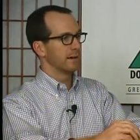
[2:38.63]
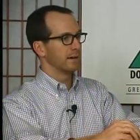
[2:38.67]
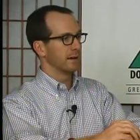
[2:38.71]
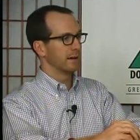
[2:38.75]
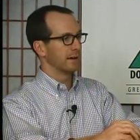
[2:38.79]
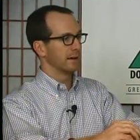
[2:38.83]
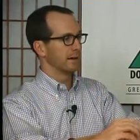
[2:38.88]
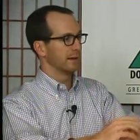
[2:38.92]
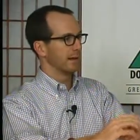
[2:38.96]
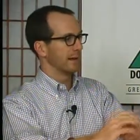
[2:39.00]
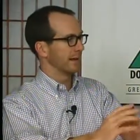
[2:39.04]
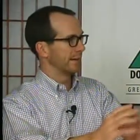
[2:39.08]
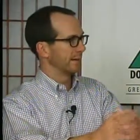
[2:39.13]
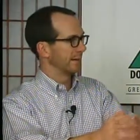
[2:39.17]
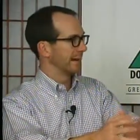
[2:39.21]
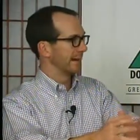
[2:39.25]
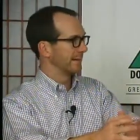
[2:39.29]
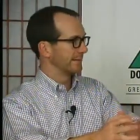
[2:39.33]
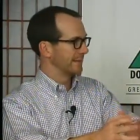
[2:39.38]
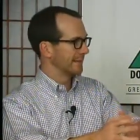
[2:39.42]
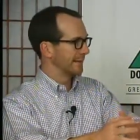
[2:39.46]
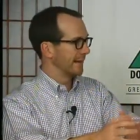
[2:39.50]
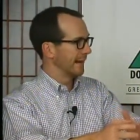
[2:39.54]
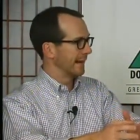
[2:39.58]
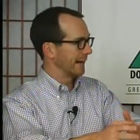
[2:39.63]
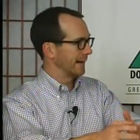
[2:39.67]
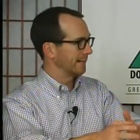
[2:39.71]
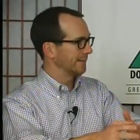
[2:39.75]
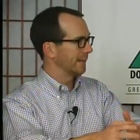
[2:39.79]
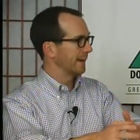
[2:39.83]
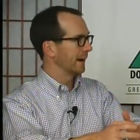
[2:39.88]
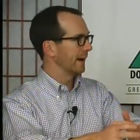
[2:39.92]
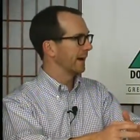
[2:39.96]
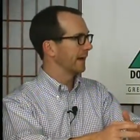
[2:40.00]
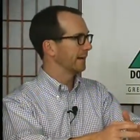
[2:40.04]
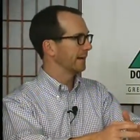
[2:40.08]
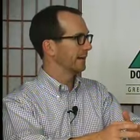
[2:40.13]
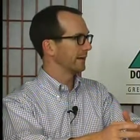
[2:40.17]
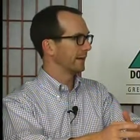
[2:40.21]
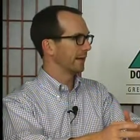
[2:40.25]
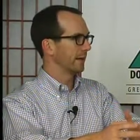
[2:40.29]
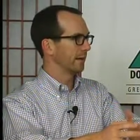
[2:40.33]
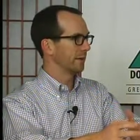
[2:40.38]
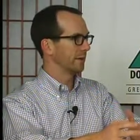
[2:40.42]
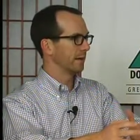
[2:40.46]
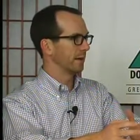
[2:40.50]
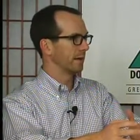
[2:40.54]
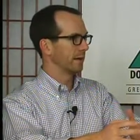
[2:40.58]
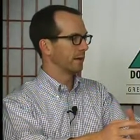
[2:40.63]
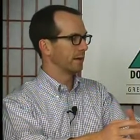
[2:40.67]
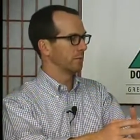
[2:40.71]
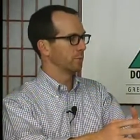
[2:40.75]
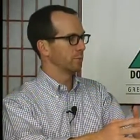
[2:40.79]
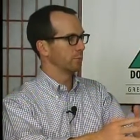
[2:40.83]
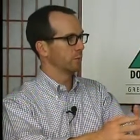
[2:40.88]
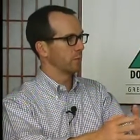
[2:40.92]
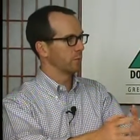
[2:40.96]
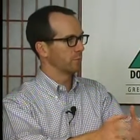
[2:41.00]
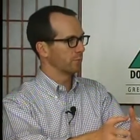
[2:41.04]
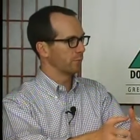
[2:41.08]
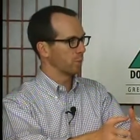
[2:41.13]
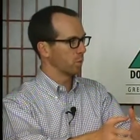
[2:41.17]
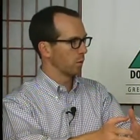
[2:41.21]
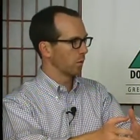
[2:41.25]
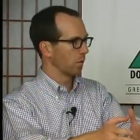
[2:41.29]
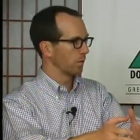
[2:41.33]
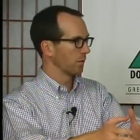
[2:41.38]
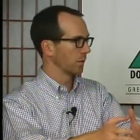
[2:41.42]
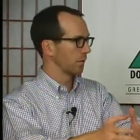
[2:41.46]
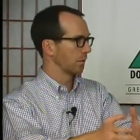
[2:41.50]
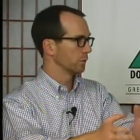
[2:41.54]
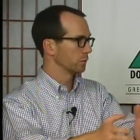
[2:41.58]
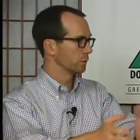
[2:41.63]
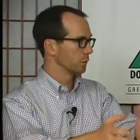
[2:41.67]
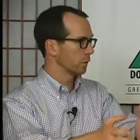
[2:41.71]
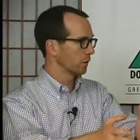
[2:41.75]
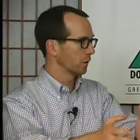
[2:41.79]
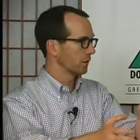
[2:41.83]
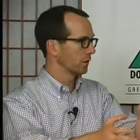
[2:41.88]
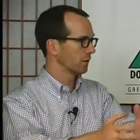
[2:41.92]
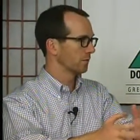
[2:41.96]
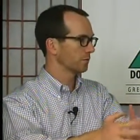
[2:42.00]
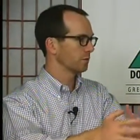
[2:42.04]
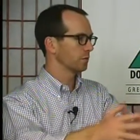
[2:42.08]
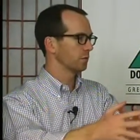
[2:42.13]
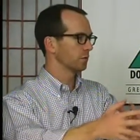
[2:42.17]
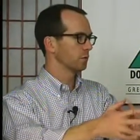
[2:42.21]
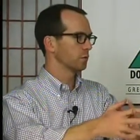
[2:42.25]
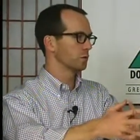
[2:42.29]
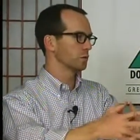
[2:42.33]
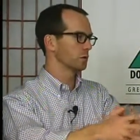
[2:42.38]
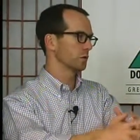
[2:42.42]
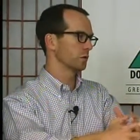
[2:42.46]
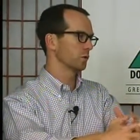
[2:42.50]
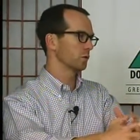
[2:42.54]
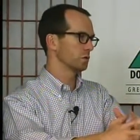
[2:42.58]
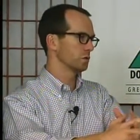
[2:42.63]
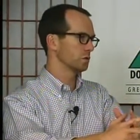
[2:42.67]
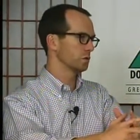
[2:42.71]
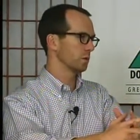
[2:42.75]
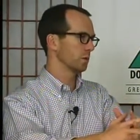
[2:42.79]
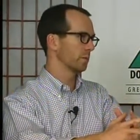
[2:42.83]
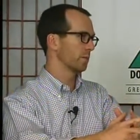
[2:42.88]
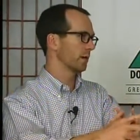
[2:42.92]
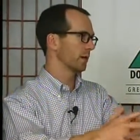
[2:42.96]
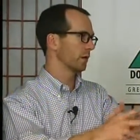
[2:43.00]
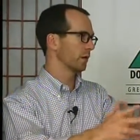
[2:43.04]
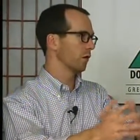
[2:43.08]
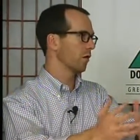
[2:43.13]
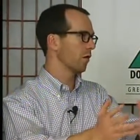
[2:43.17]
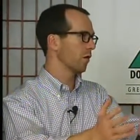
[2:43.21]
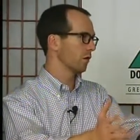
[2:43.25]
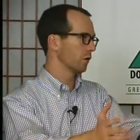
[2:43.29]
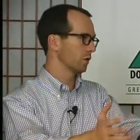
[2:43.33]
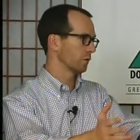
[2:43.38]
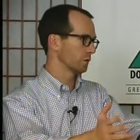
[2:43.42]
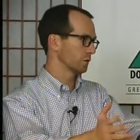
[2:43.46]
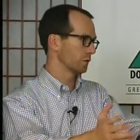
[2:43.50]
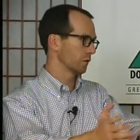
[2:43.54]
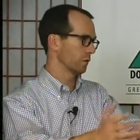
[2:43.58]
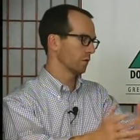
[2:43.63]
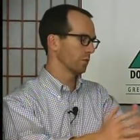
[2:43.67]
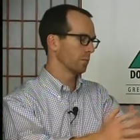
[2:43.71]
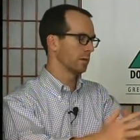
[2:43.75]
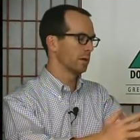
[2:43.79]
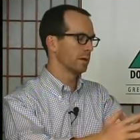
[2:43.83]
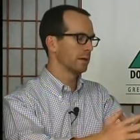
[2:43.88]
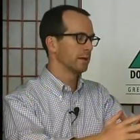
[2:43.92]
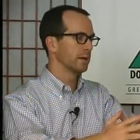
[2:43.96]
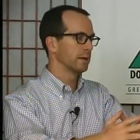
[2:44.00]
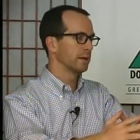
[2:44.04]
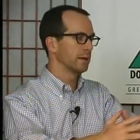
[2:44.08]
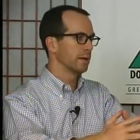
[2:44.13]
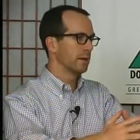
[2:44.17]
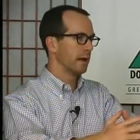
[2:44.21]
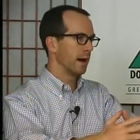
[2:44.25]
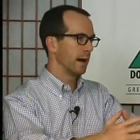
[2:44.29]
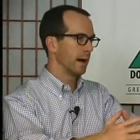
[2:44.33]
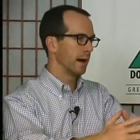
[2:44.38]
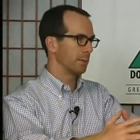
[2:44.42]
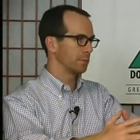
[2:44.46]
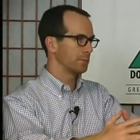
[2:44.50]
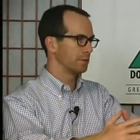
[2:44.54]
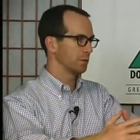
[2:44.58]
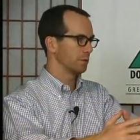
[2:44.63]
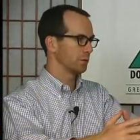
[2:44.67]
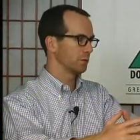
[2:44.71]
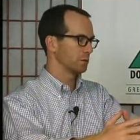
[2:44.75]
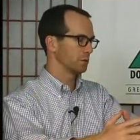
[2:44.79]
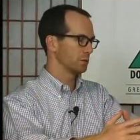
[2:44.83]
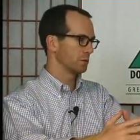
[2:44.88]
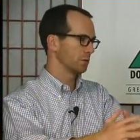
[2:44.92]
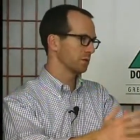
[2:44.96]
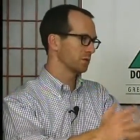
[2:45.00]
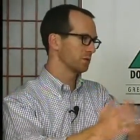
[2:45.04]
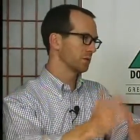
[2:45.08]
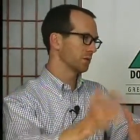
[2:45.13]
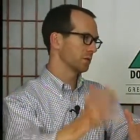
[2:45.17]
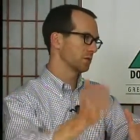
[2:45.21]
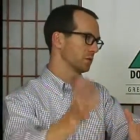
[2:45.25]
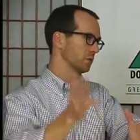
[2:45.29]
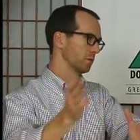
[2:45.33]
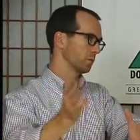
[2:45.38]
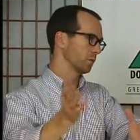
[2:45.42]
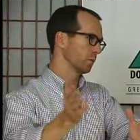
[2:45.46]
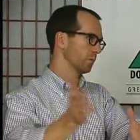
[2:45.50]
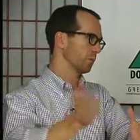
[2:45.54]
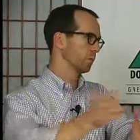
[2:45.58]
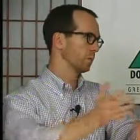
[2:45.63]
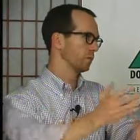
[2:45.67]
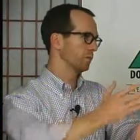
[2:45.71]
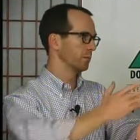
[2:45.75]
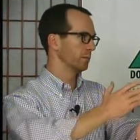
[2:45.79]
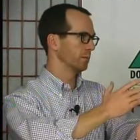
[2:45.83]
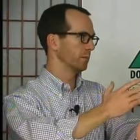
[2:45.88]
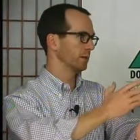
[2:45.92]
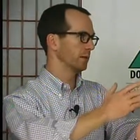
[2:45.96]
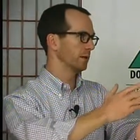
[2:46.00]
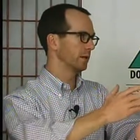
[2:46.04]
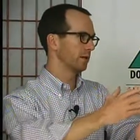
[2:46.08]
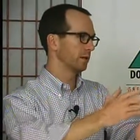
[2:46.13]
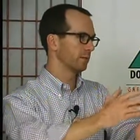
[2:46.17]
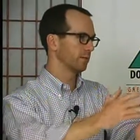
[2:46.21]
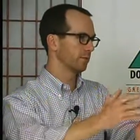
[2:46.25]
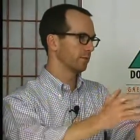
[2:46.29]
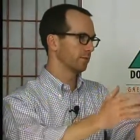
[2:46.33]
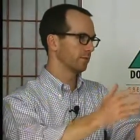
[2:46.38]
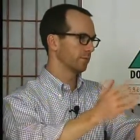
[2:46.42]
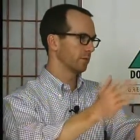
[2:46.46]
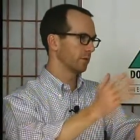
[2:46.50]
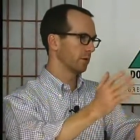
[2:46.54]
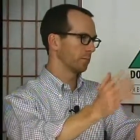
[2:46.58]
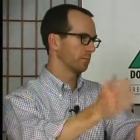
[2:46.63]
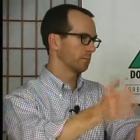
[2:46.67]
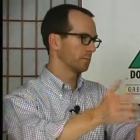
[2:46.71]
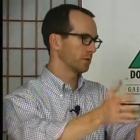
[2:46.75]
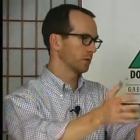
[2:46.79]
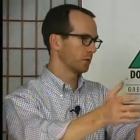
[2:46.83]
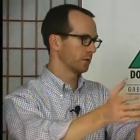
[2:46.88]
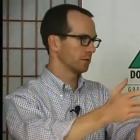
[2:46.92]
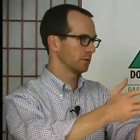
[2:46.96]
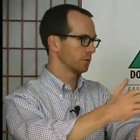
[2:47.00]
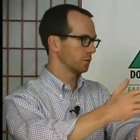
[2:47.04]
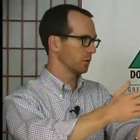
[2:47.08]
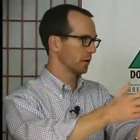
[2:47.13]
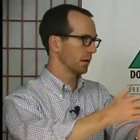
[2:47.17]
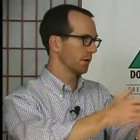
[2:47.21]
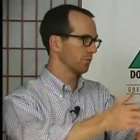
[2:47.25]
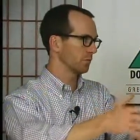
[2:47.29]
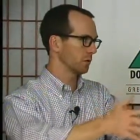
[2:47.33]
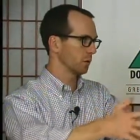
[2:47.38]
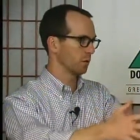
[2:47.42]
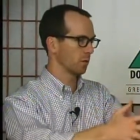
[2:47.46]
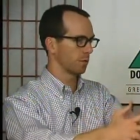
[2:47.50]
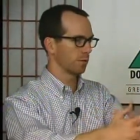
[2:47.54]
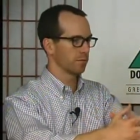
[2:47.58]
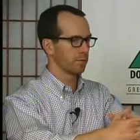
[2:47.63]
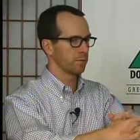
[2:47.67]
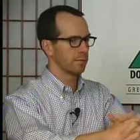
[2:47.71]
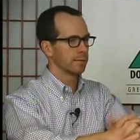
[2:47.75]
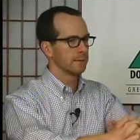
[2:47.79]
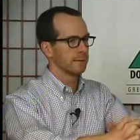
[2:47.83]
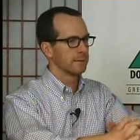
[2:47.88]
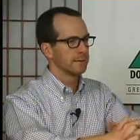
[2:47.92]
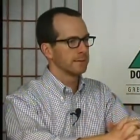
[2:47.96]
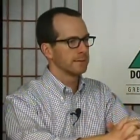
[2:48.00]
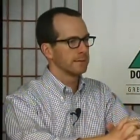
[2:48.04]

Uh, NDOT denied that, and they put forward an alternative solution, which would have been a longer term option, which would essentially remove the median from Service Drive North.